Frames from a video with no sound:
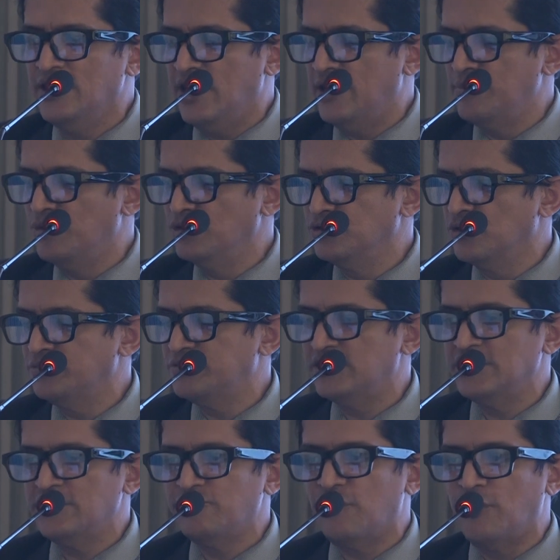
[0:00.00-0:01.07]
And both groups are
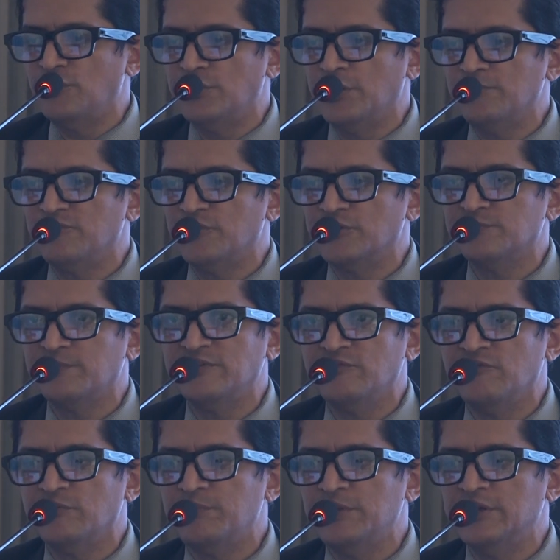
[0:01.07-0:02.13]
then followed up for a
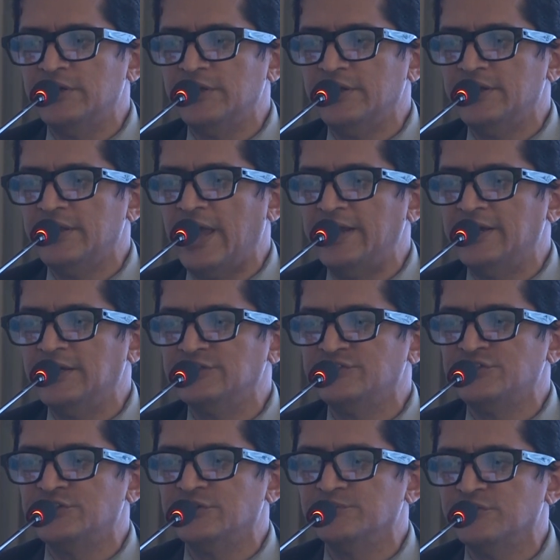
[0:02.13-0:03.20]
specific period and analyzed
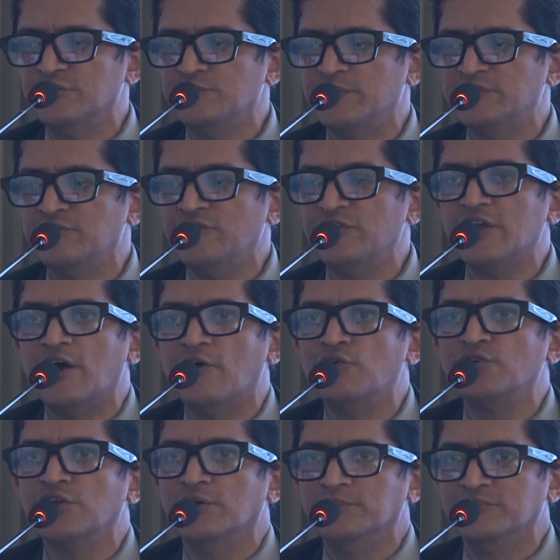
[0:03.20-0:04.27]
in terms of specific
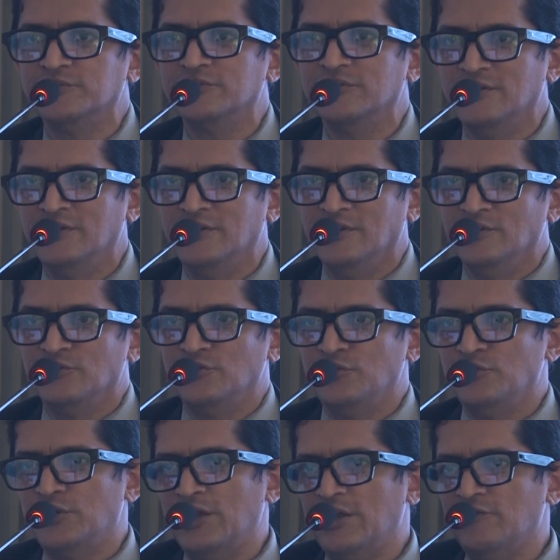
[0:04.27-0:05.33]
outcomes. So
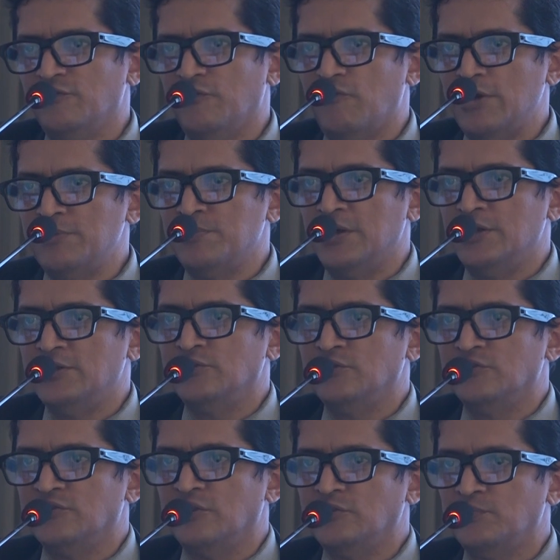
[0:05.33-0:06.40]
you take it for 1 month
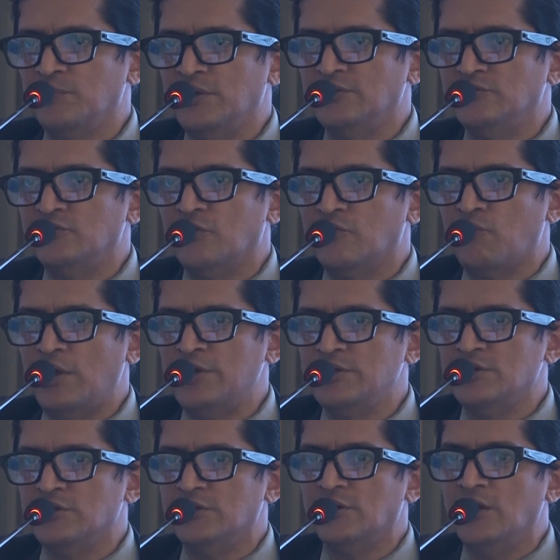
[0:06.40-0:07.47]
or 6 months or 1
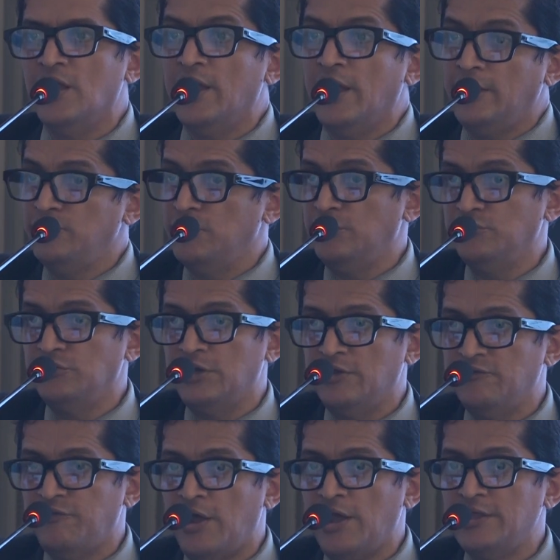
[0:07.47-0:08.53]
year, and you have to
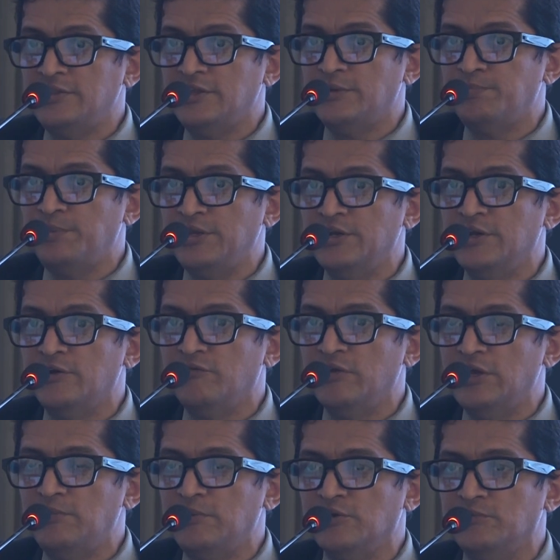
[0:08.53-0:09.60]
define that period
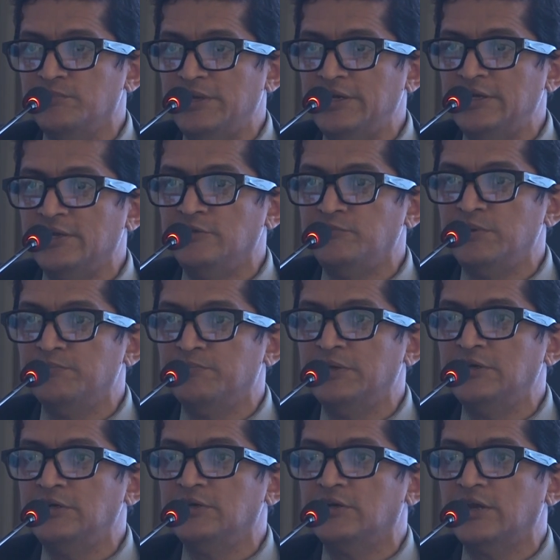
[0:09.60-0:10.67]
well, because many times
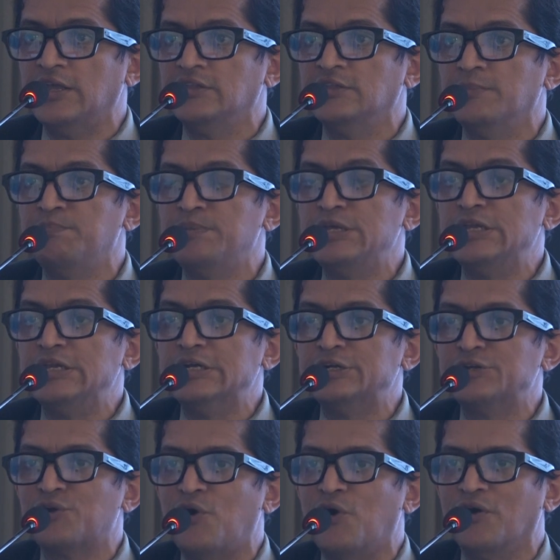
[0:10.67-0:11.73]
people take the period
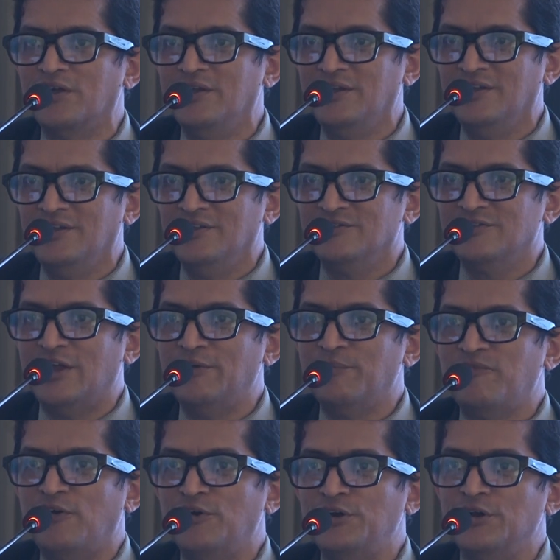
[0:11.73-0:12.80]
wrong. So I have
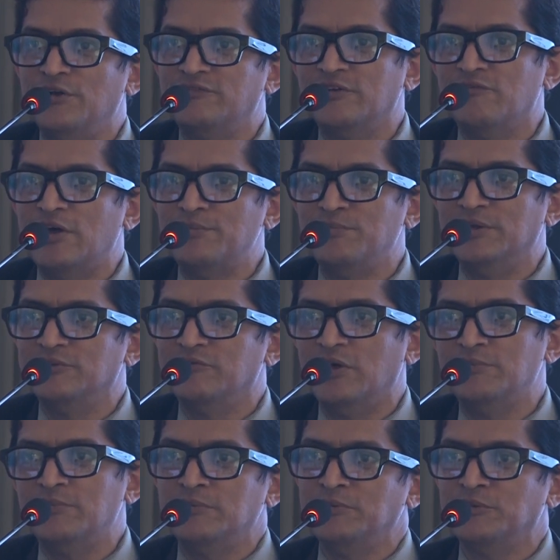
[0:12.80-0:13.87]
followed it after 1 month.
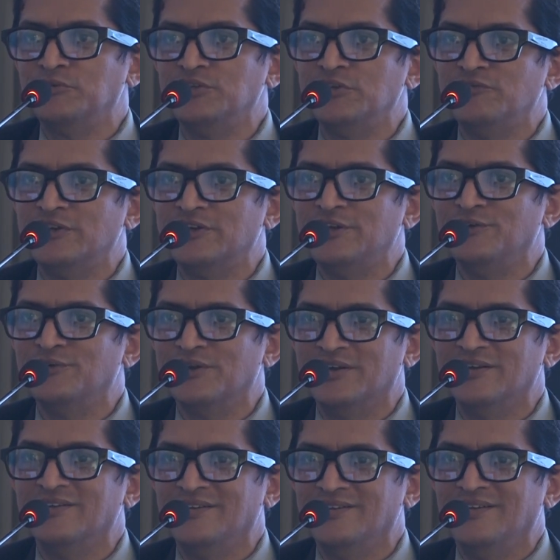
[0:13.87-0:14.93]
1 month kuch effect nahi hoga.
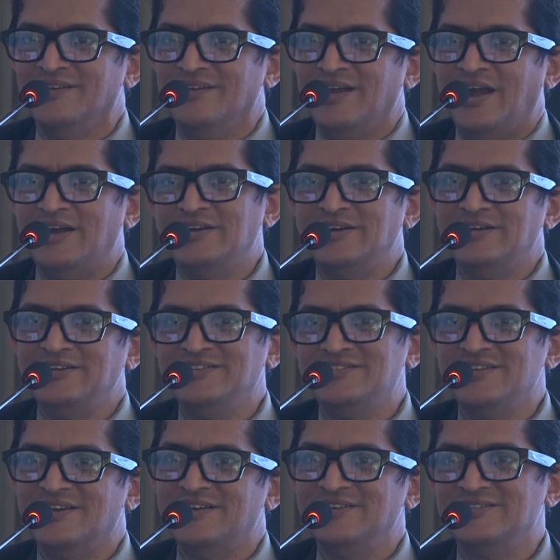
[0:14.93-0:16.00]
I did a
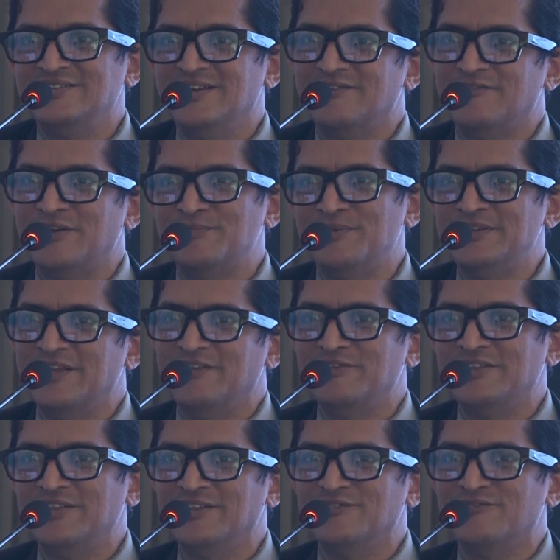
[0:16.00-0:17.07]
DCR 1 month,
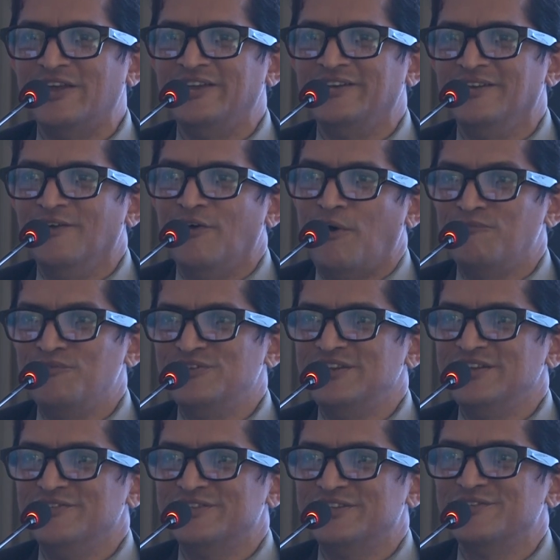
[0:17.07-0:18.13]
everything is fine.
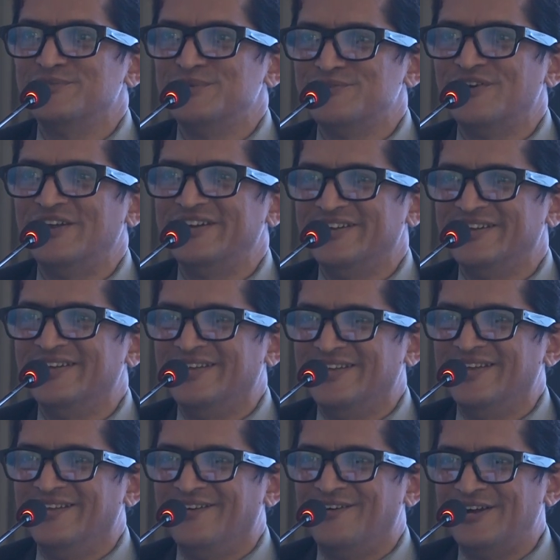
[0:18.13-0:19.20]
Obviously everything will be fine.
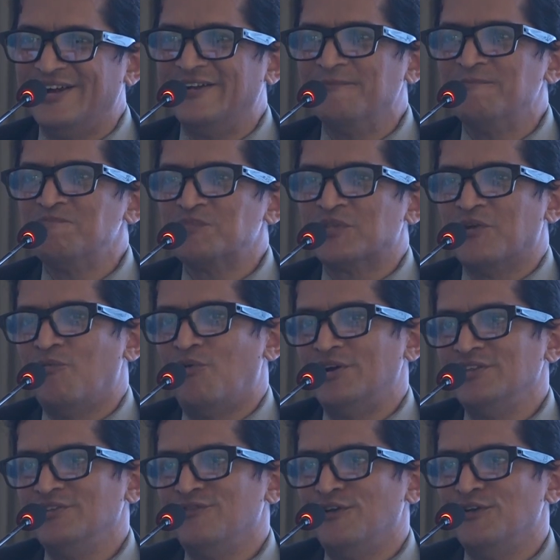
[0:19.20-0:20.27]
Alright, what
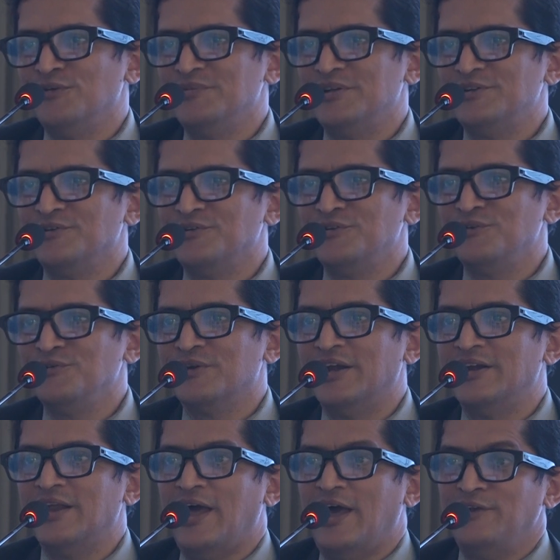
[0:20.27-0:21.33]
is the follow-up that you're going to look
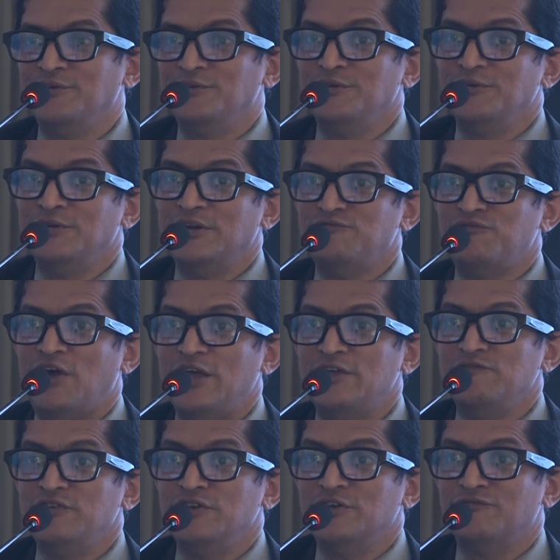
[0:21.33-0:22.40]
at? Are you going to look at
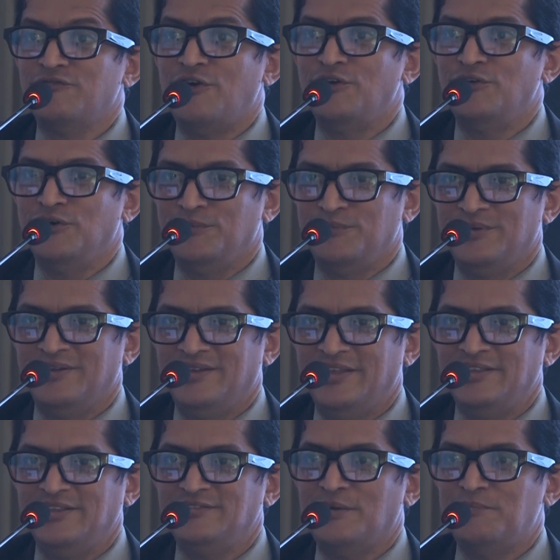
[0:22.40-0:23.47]
5-year follow-up?
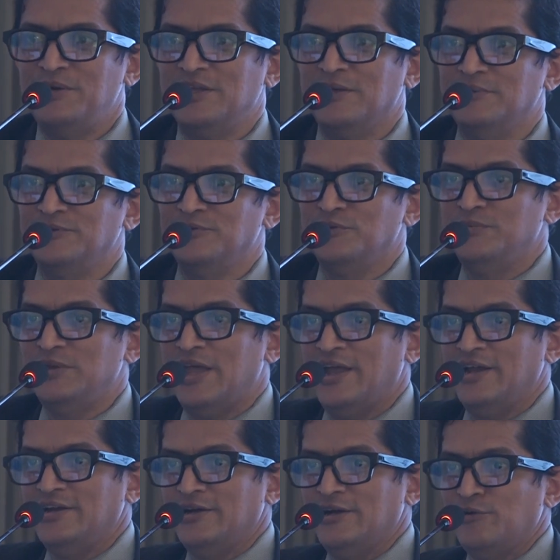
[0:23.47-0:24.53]
And then somebody come and told me
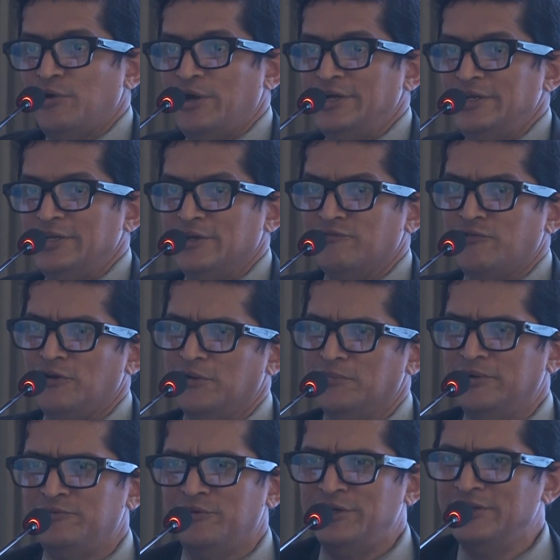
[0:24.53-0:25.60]
I did a 20-year follow-up.
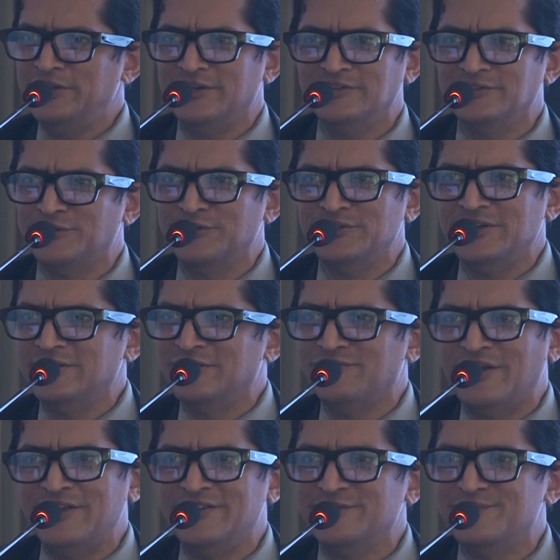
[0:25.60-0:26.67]
20 year ka zarurat hi nahi,
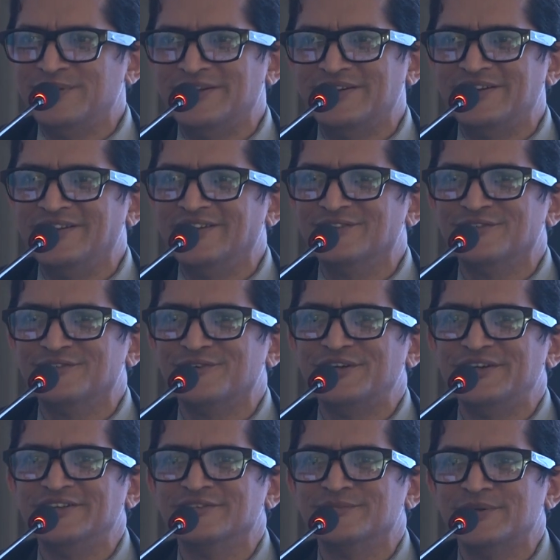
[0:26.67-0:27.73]
5 years pe agar theek hai to
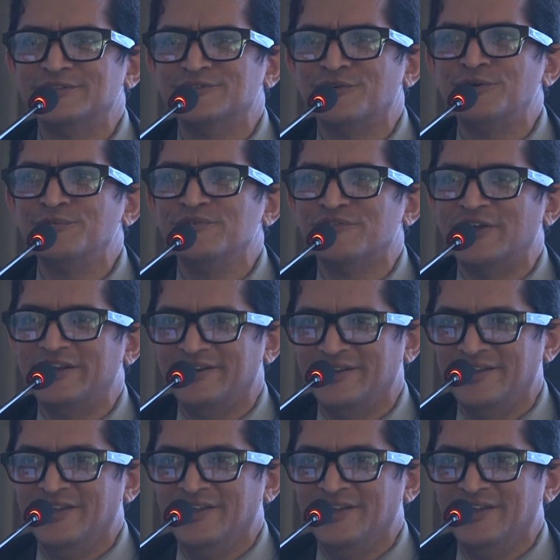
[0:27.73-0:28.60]
20 years pe it's going to be fine.